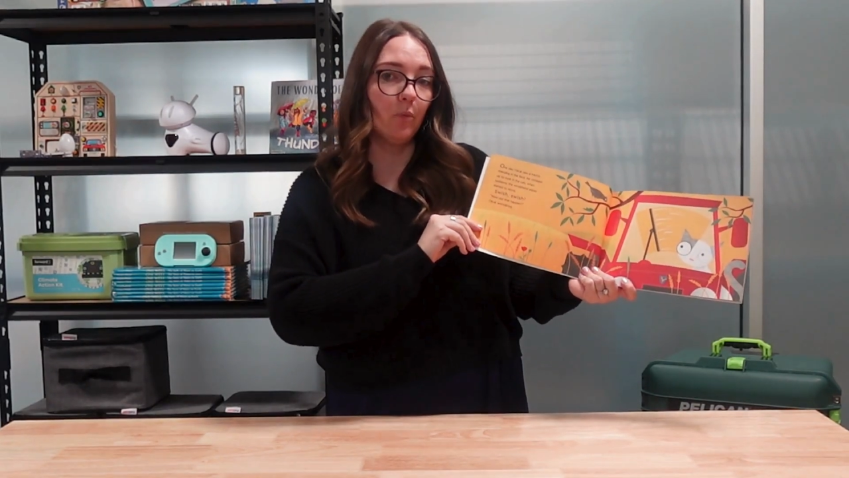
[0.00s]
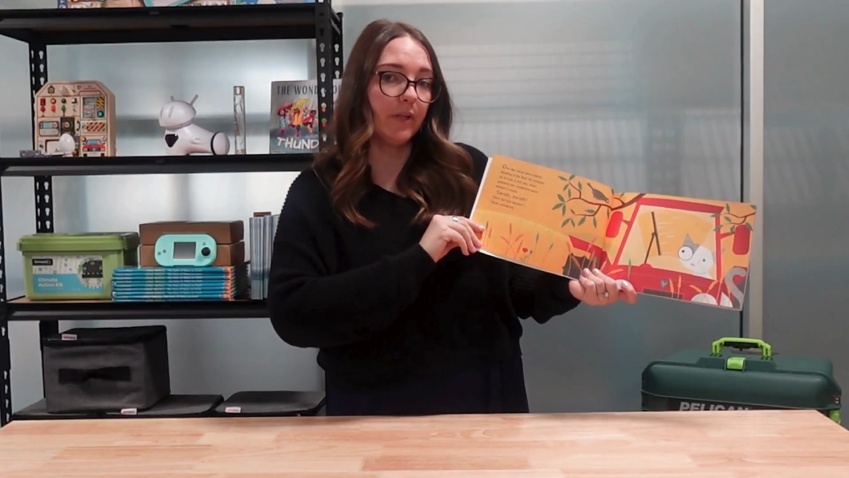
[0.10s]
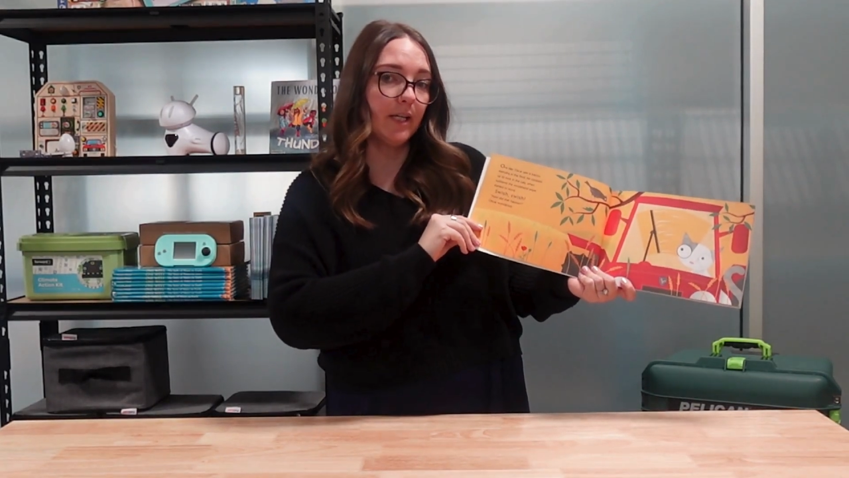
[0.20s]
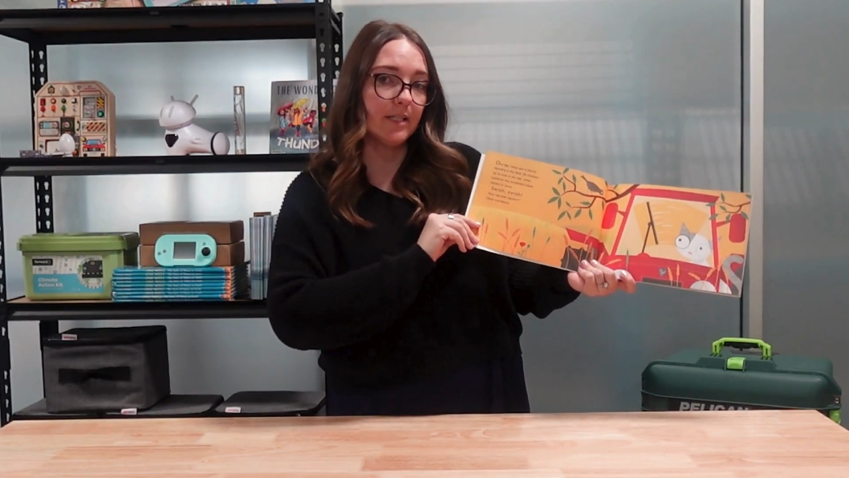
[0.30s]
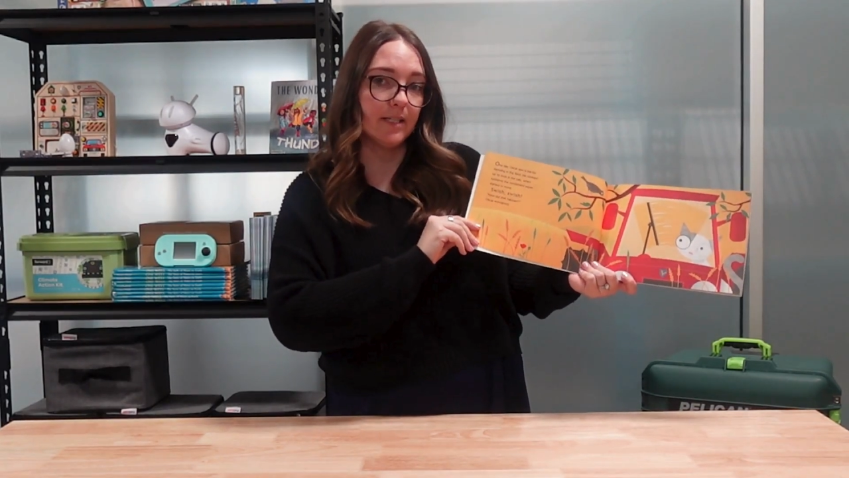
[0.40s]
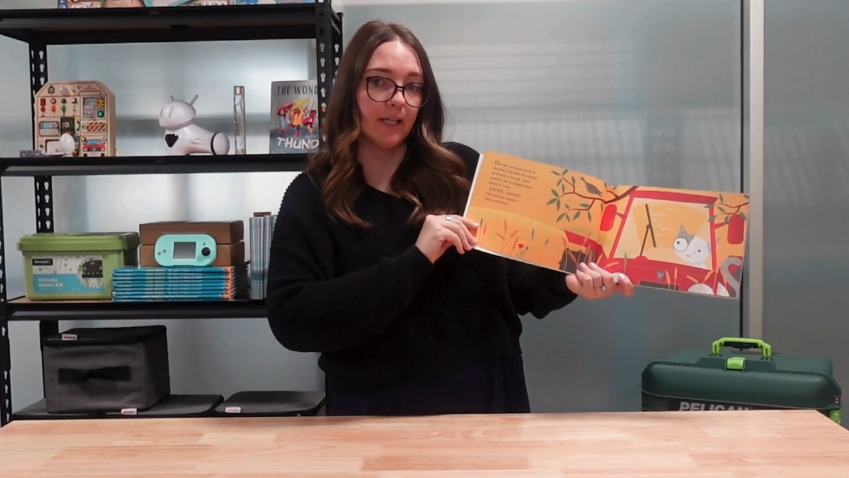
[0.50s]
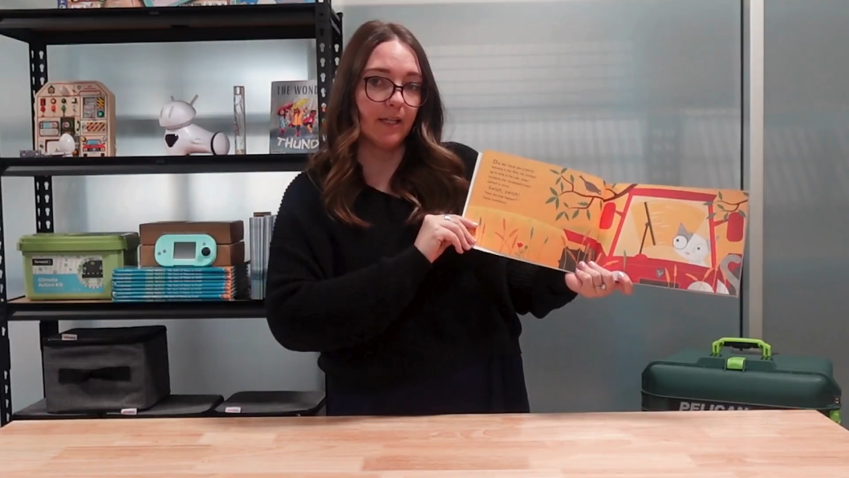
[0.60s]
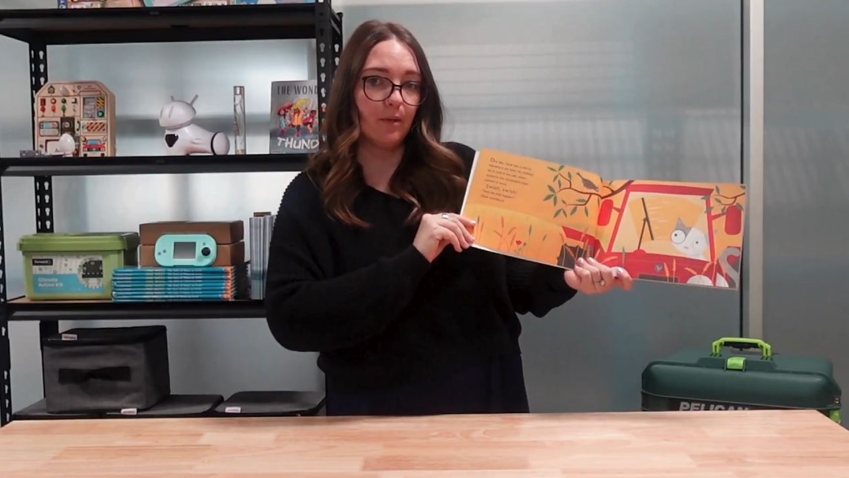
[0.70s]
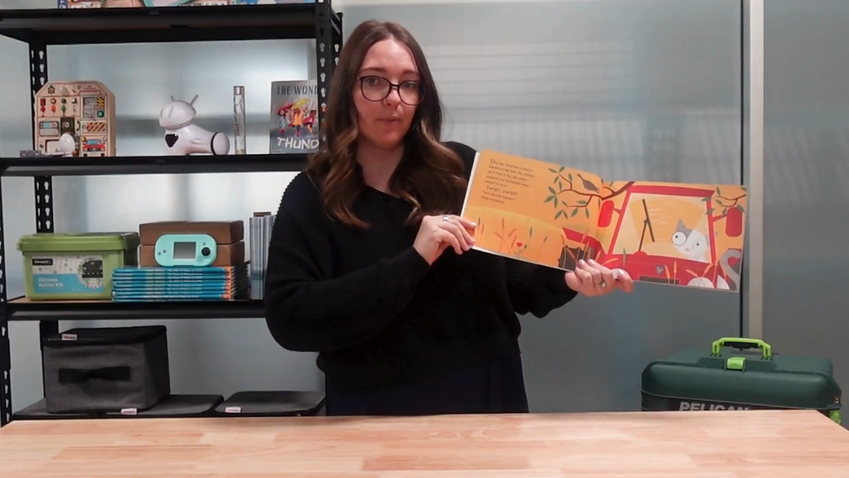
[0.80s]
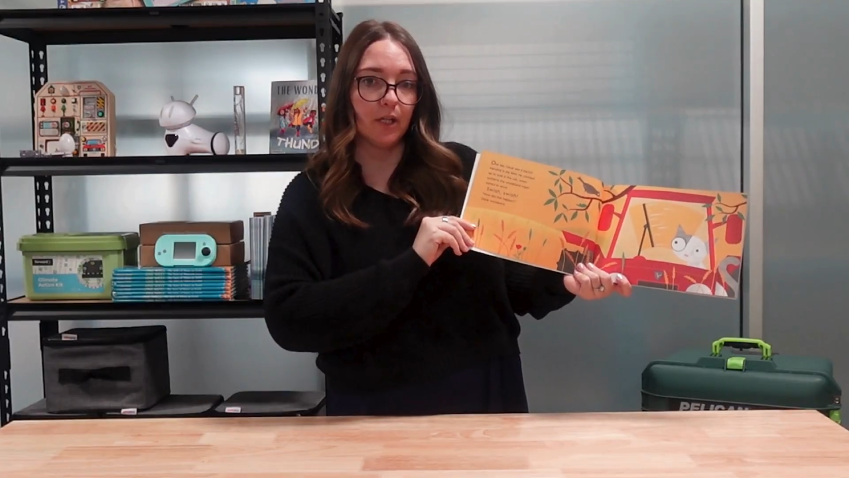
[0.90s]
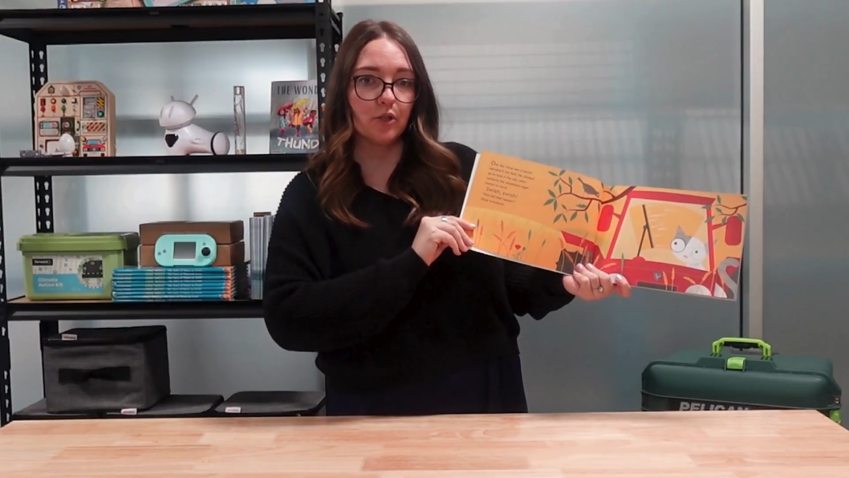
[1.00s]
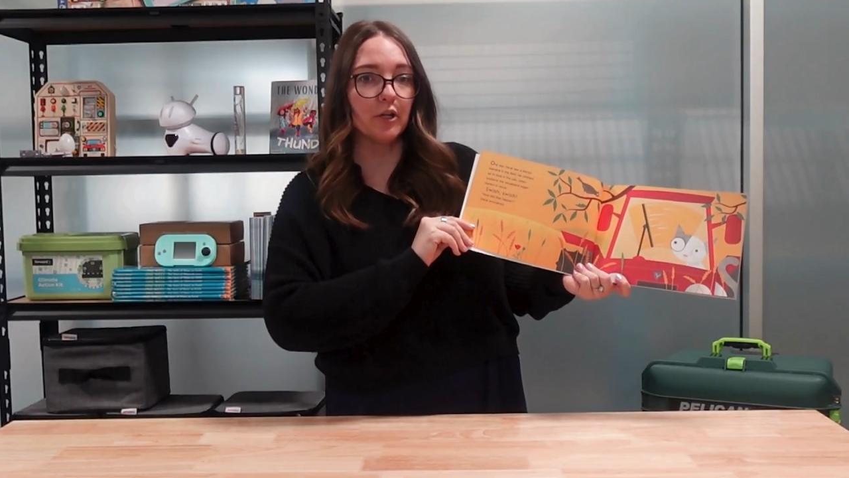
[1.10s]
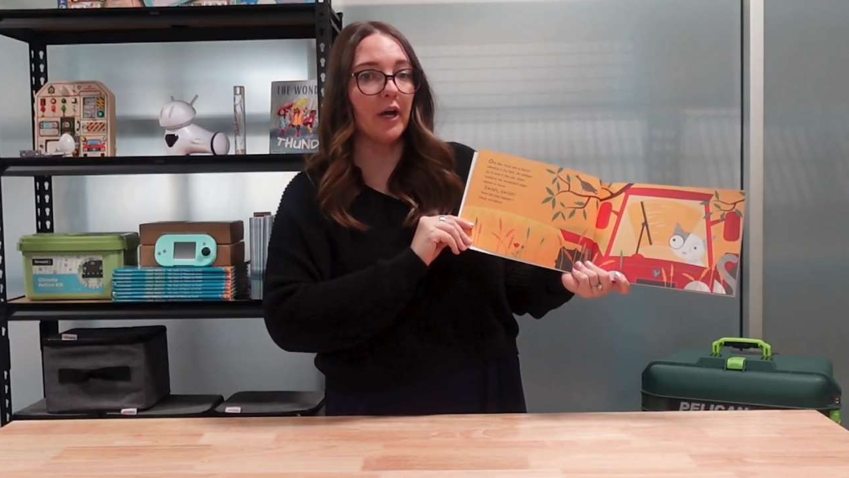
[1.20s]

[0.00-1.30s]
what they see in the picture